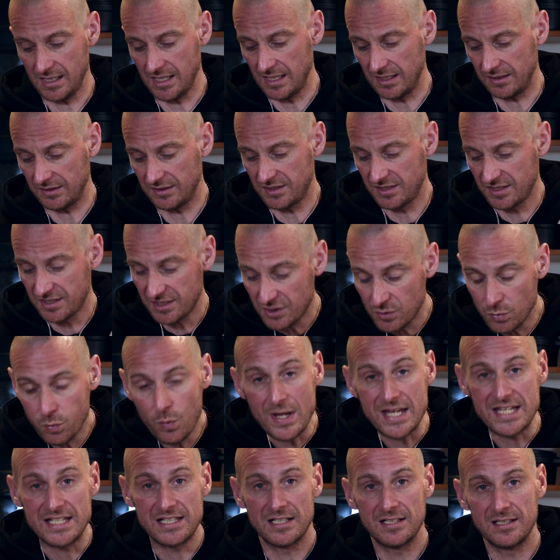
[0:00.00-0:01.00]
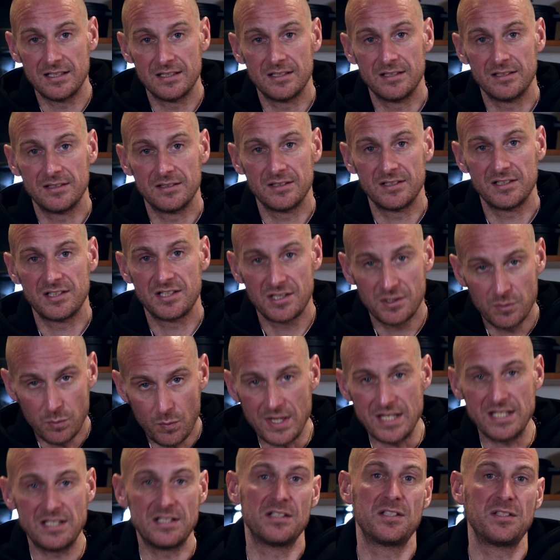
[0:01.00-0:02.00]
sweet
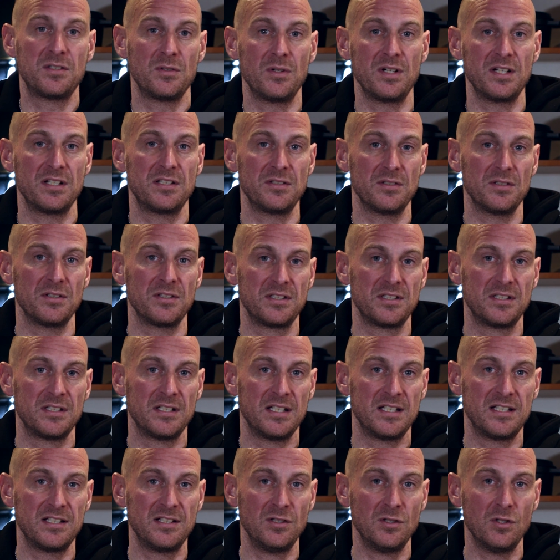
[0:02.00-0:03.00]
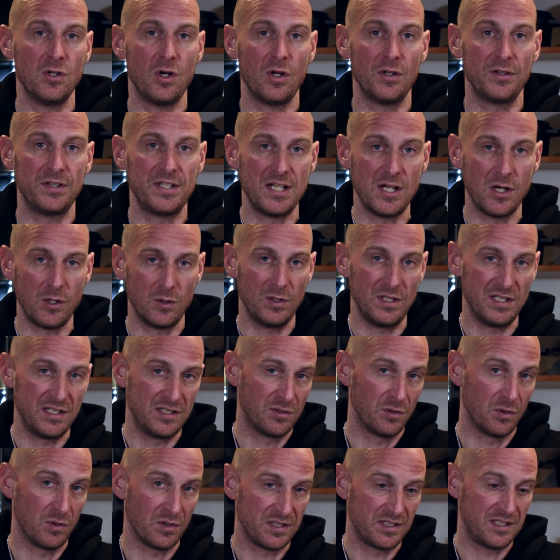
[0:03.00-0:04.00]
soy sauce. It's not the only
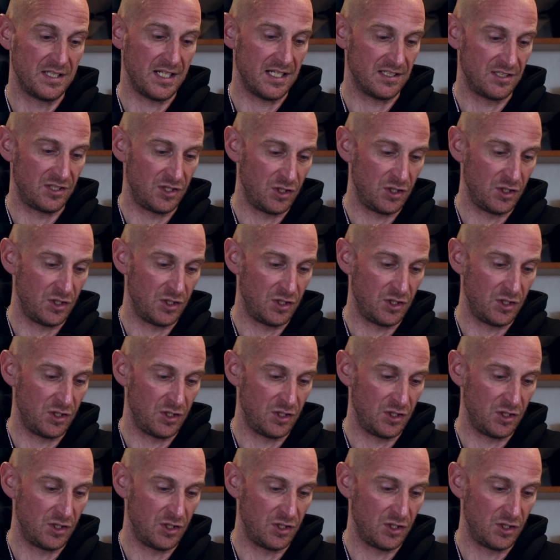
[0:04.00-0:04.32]
sauce that's